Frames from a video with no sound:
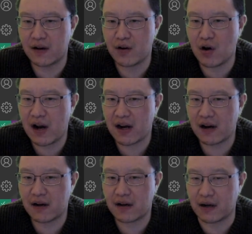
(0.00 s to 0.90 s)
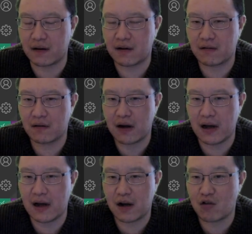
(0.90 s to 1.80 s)
not
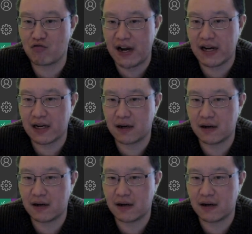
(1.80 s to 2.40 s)
correct.